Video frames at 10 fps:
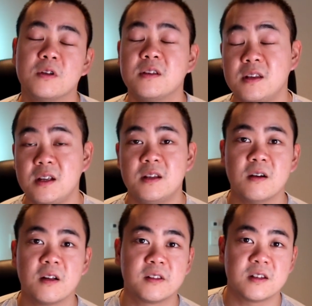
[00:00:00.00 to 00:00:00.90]
Detail
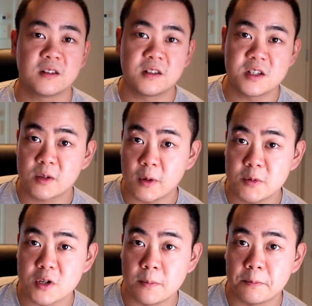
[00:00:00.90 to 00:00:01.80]
at the
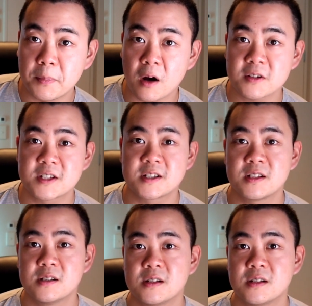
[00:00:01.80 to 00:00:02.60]
description box.